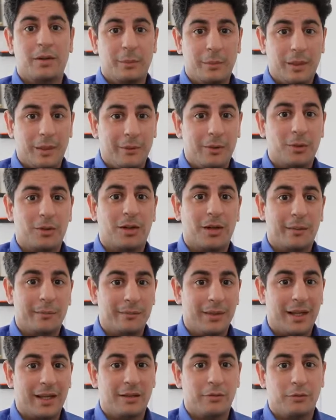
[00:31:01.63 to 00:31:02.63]
the baby to
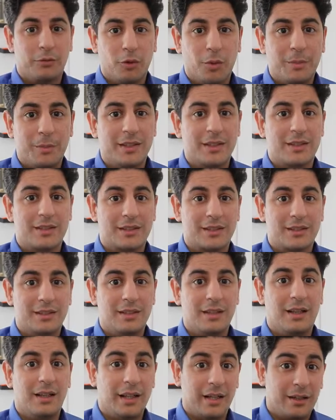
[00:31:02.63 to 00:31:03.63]
come like 4
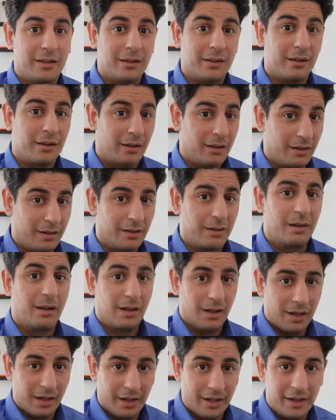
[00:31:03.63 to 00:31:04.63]
minutes later
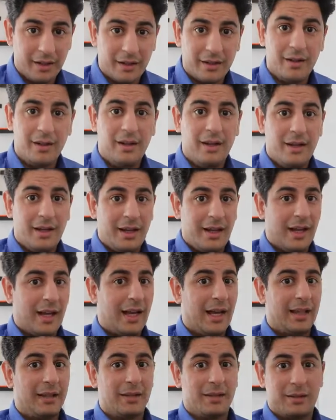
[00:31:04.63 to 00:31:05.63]
ahead,
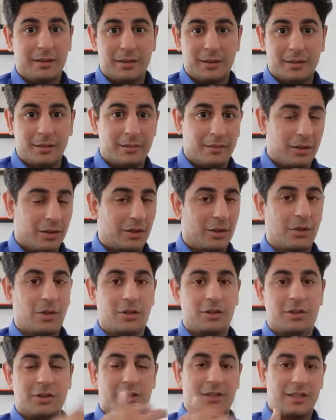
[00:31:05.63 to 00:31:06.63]
and
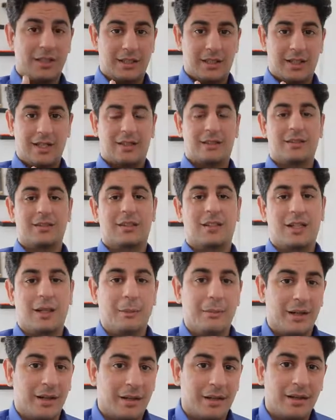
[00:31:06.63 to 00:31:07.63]
doctors did like a
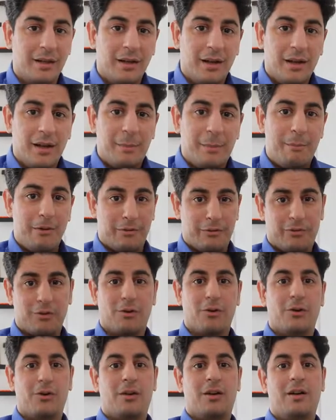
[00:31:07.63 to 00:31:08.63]
3 minute
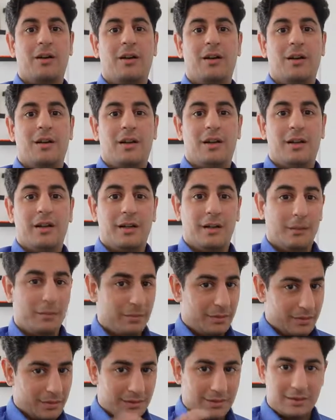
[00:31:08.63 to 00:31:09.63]
before
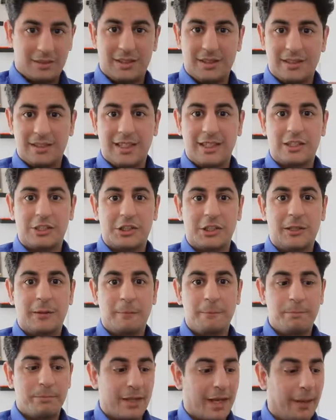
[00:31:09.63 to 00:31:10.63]
C-section.
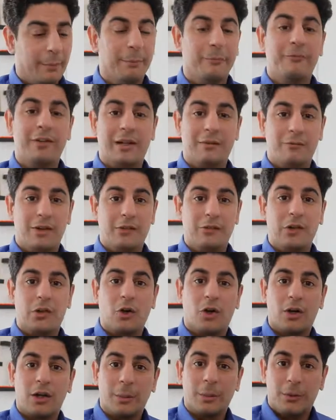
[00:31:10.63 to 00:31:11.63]
And when we
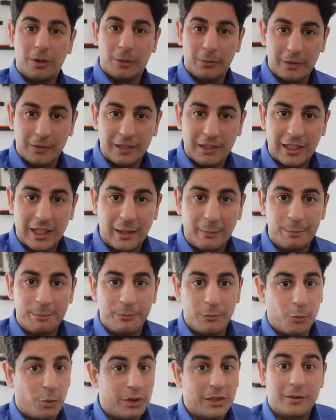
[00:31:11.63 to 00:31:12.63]
talk about birth
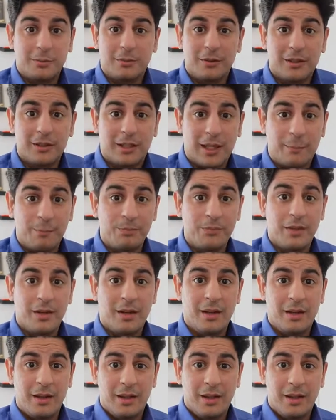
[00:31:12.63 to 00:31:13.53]
time, what is birth time?